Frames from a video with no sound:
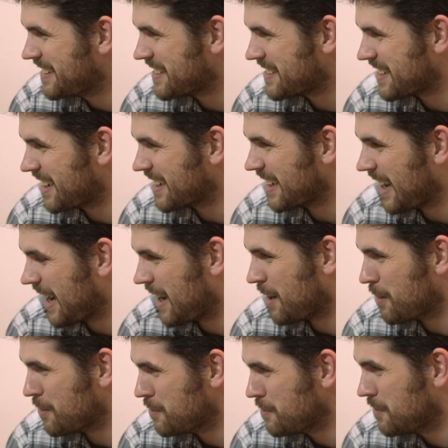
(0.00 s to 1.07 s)
just like
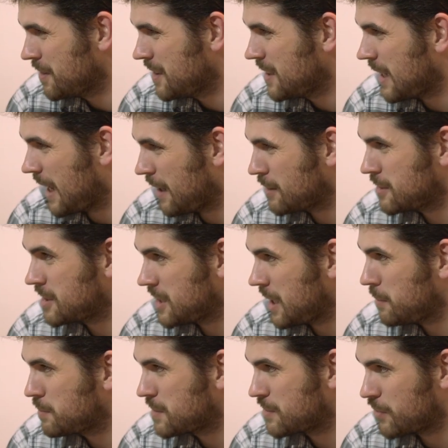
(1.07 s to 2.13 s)
how how
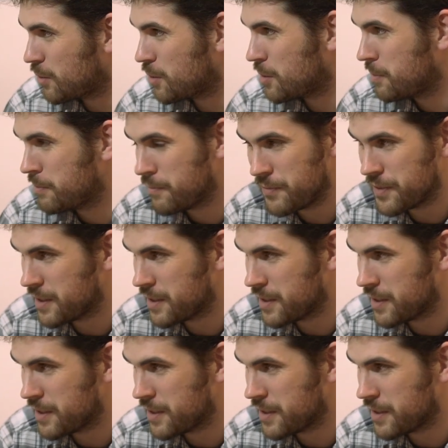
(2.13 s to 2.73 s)
shapes form.